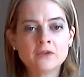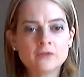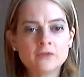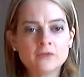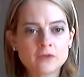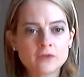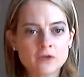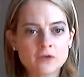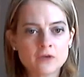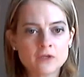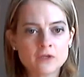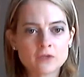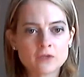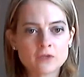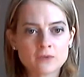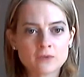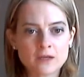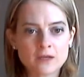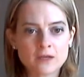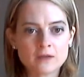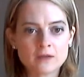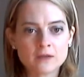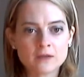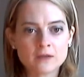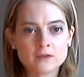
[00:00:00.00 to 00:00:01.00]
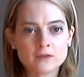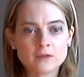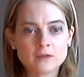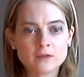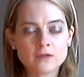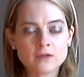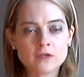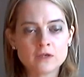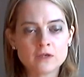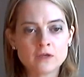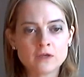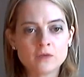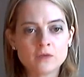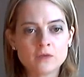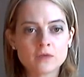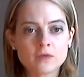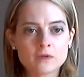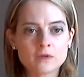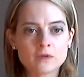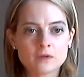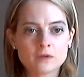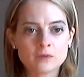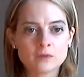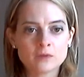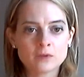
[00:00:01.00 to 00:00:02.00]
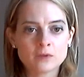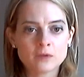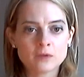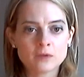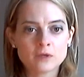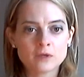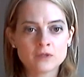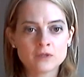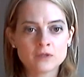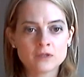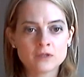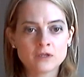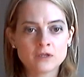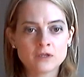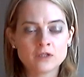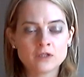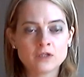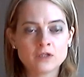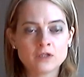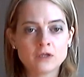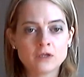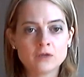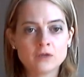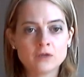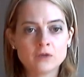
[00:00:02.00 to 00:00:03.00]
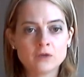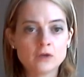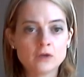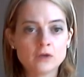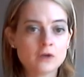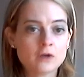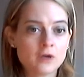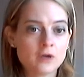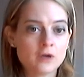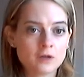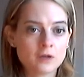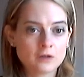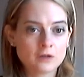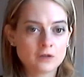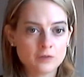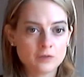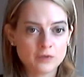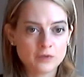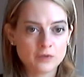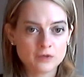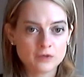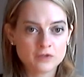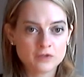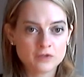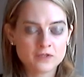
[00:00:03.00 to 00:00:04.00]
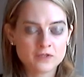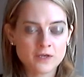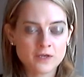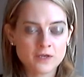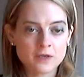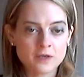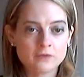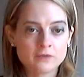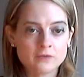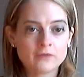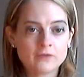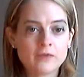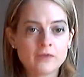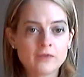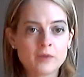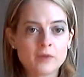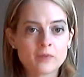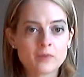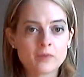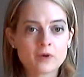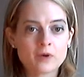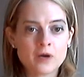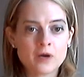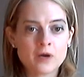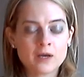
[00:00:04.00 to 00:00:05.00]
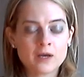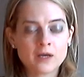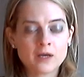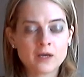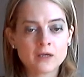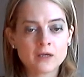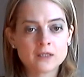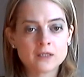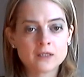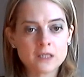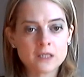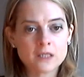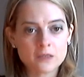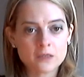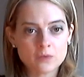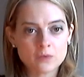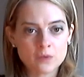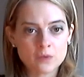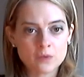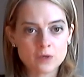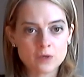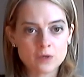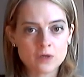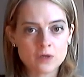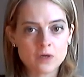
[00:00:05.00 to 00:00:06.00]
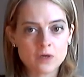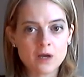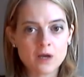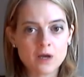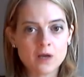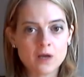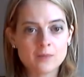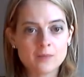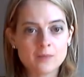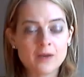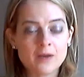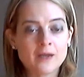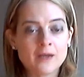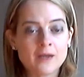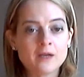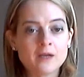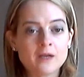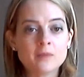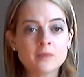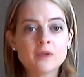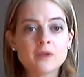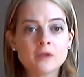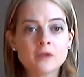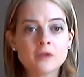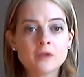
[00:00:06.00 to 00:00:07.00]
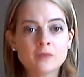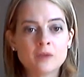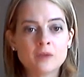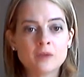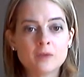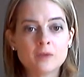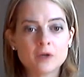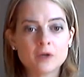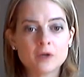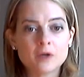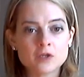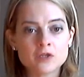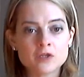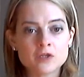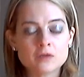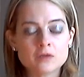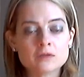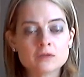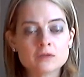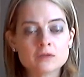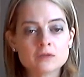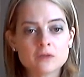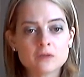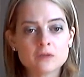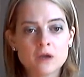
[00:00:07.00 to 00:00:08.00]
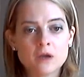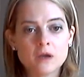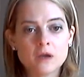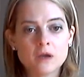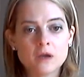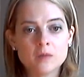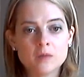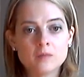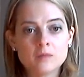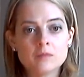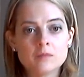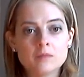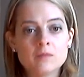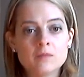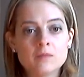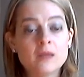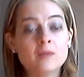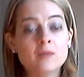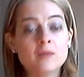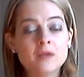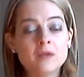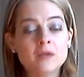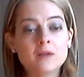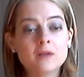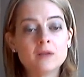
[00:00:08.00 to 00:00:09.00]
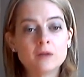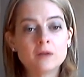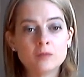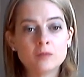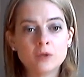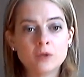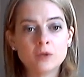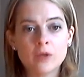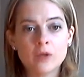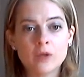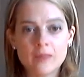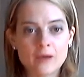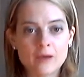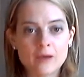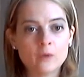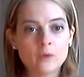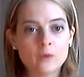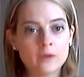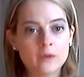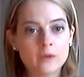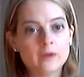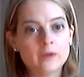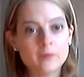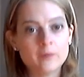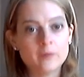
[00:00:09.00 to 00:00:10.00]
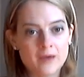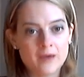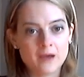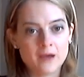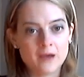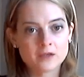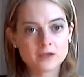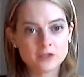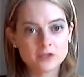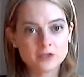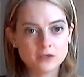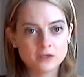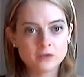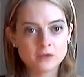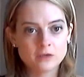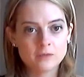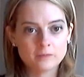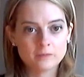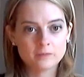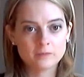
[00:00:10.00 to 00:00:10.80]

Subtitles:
if you're not directly associated with a global organization or you're not global yourself, a product or item that you may purchase may be global and that will impact you.